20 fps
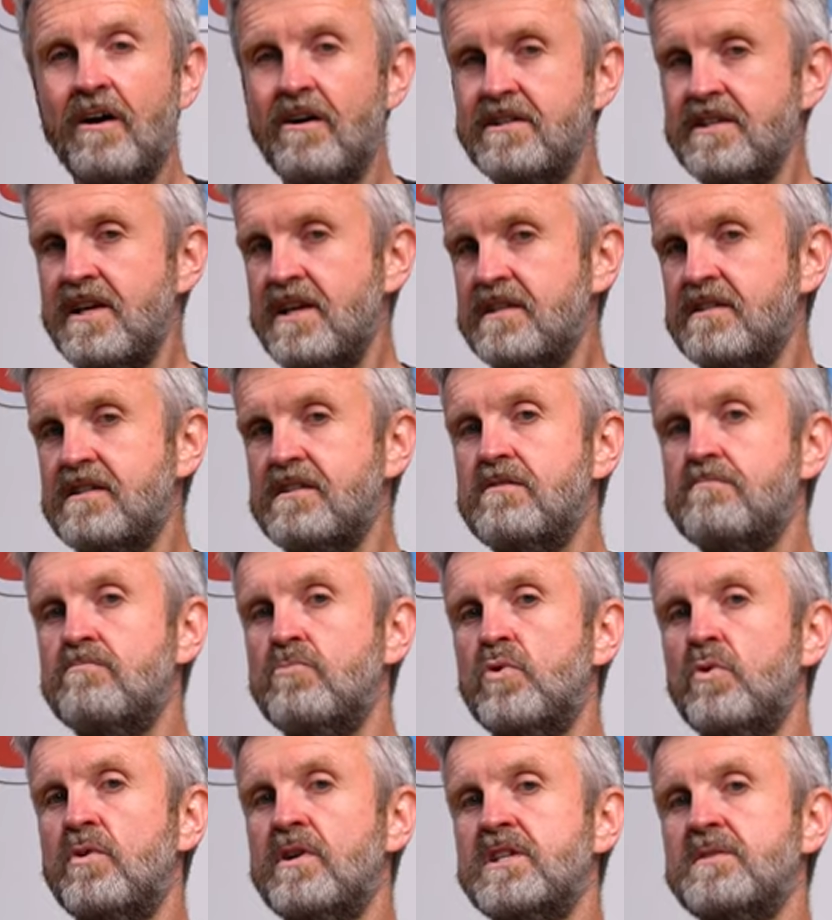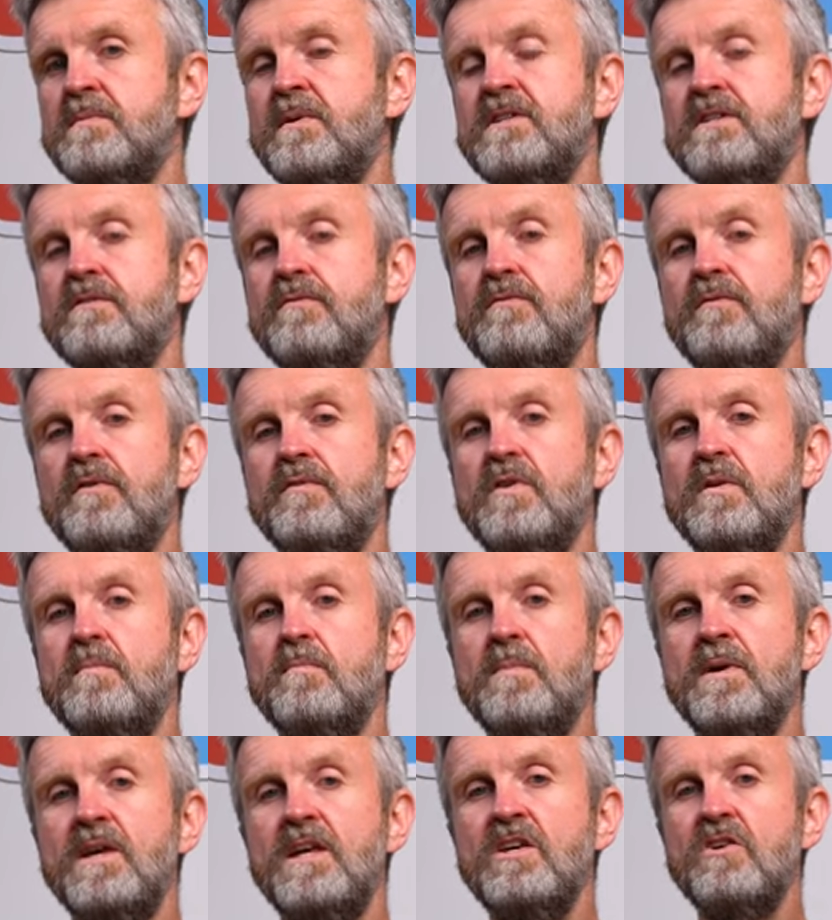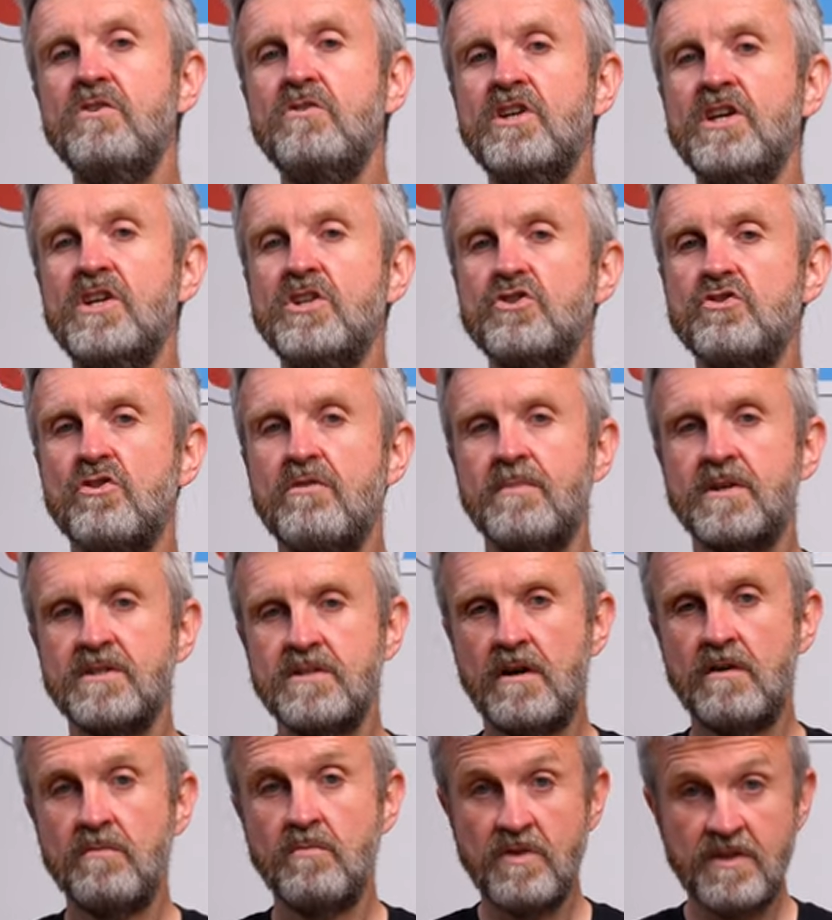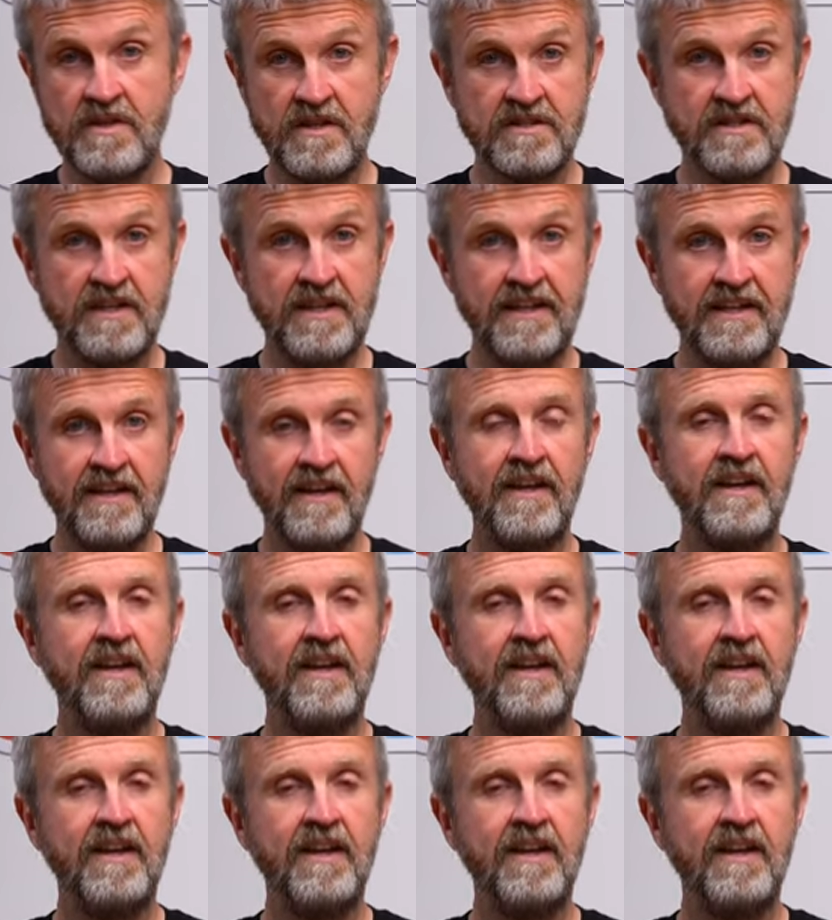I tested the more expensive 50B unit during my time with this lid